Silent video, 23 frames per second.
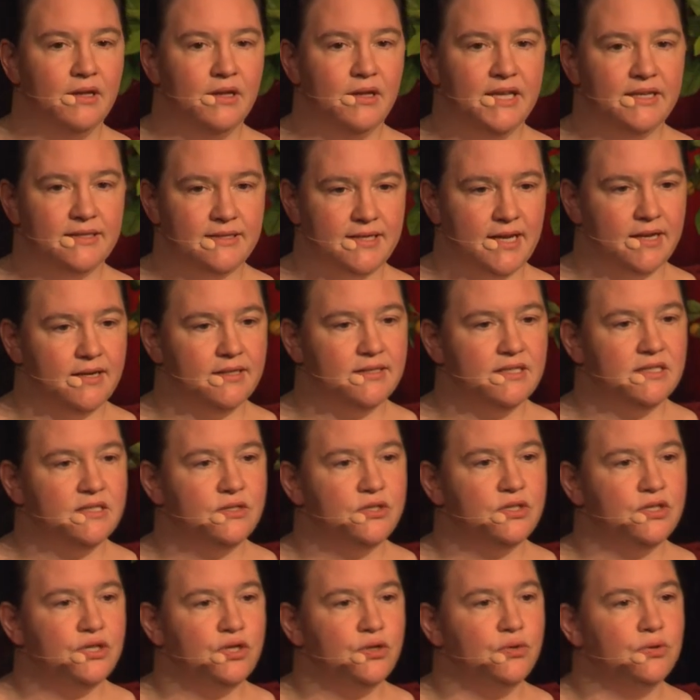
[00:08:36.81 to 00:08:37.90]
Standards
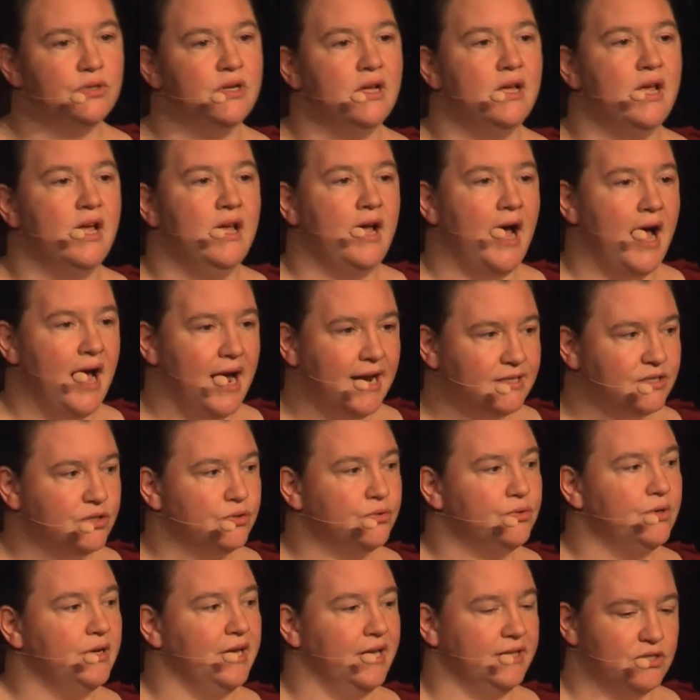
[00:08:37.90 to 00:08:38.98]
Institute, ISO,
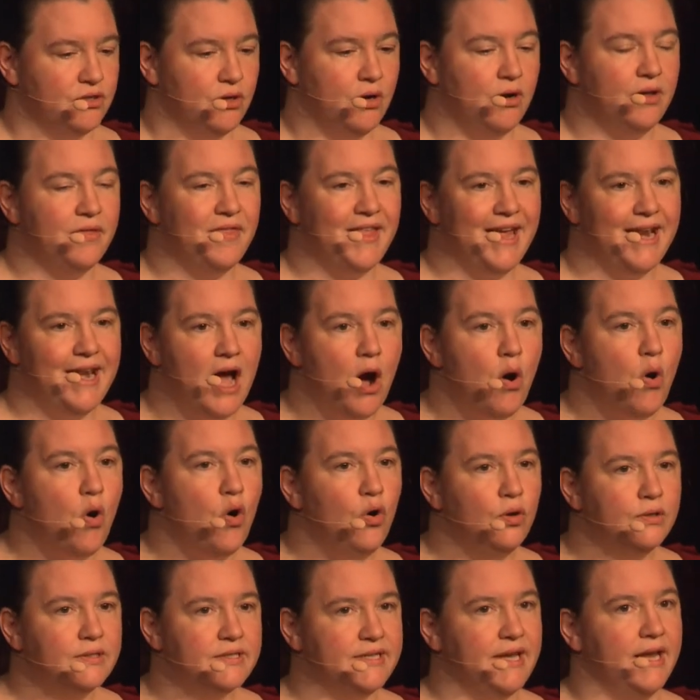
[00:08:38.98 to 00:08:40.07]
and so on, they're now
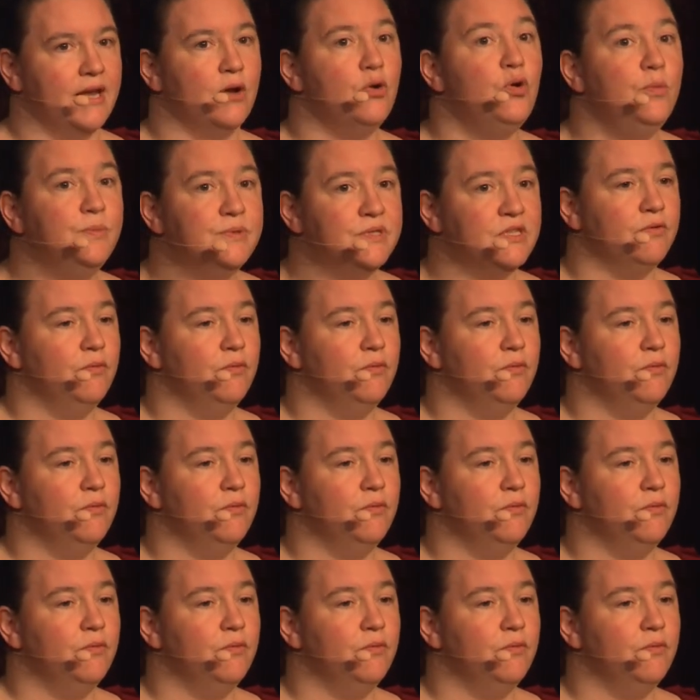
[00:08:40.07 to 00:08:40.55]
all saying, oops,